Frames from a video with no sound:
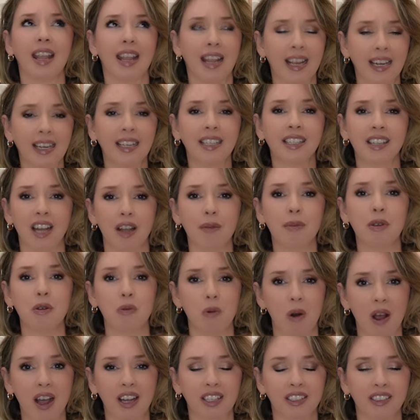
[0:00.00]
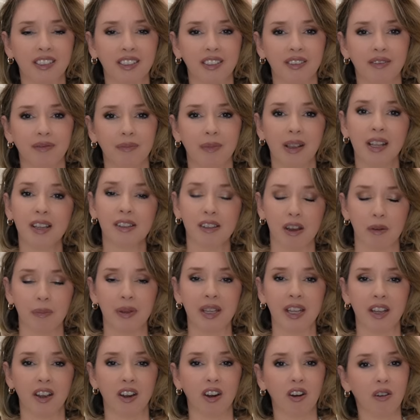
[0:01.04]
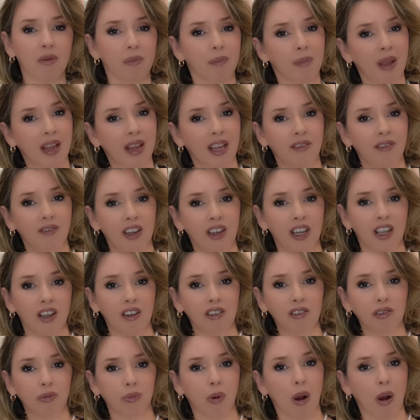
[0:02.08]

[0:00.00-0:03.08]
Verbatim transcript: anytime you want because I'll be here making videos,